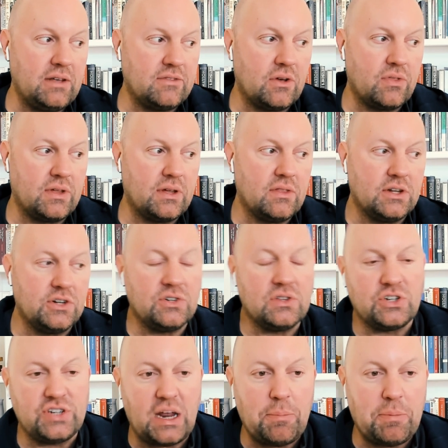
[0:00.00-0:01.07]
So the
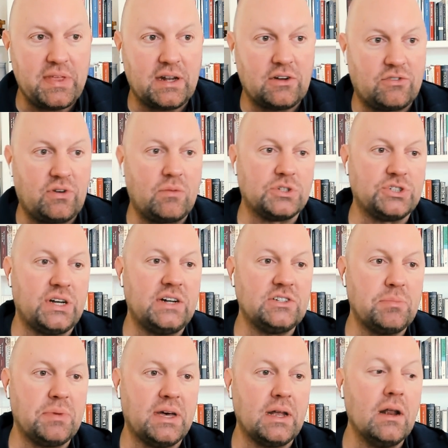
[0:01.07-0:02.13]
shape of the industry will change a
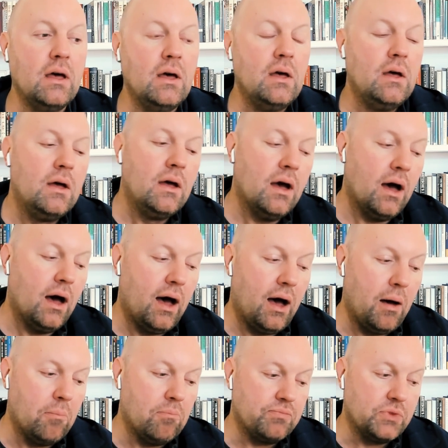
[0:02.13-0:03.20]
bit
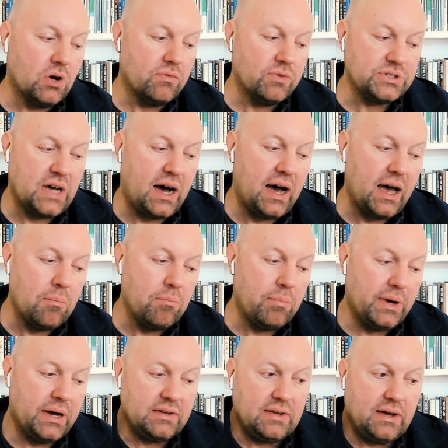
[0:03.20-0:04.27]
over time.
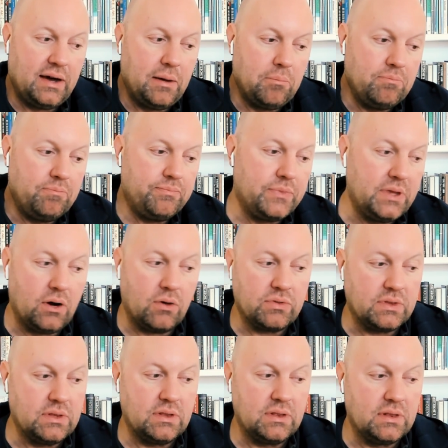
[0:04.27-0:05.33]
But
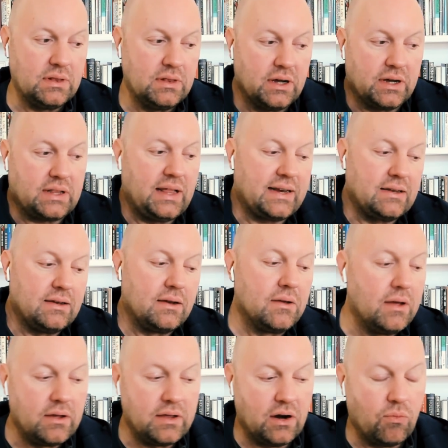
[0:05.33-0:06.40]
look, like,
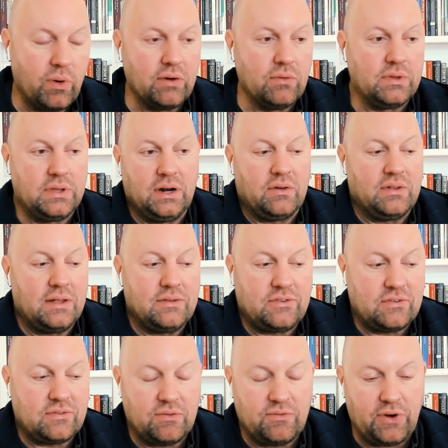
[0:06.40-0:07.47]
it's
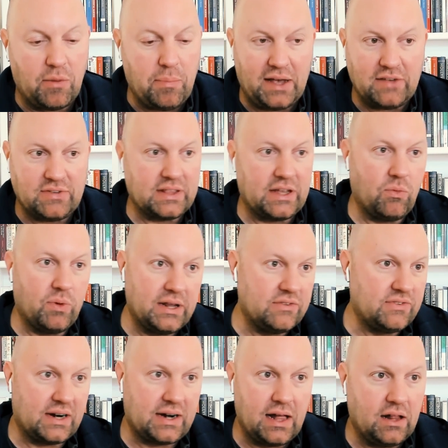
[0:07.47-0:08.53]
just very basic. Like, what is
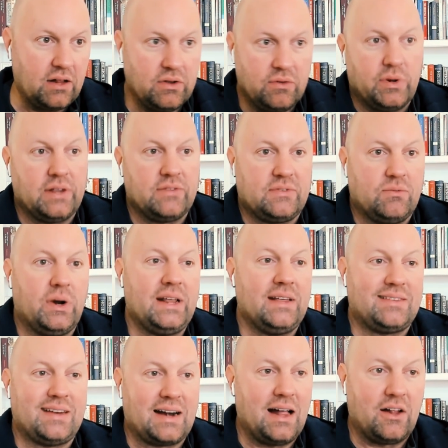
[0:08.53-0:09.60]
technology? What is
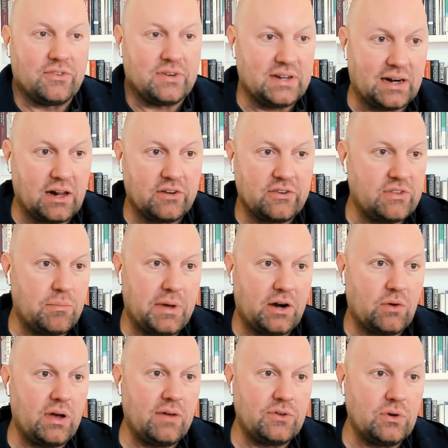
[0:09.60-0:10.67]
technology? Technology is a better
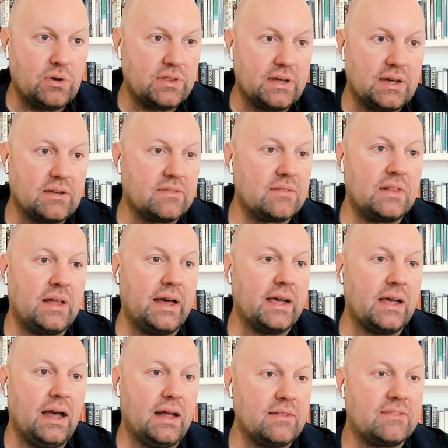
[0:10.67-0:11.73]
way of doing things. Like,
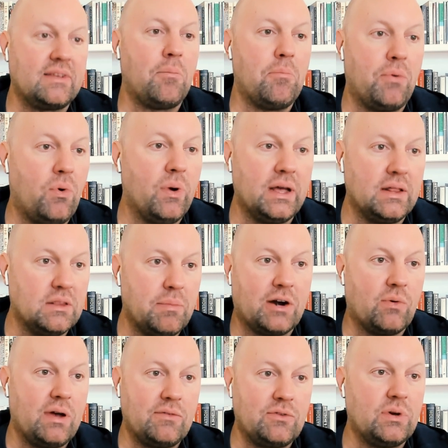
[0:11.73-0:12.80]
at some point, the better
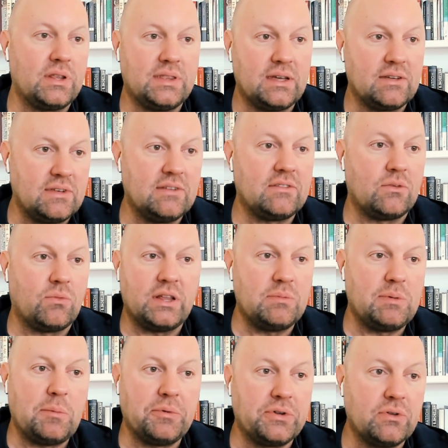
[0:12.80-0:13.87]
way of doing things is the way that
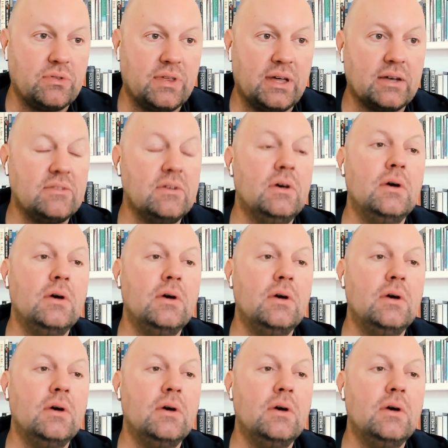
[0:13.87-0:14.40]
people do things.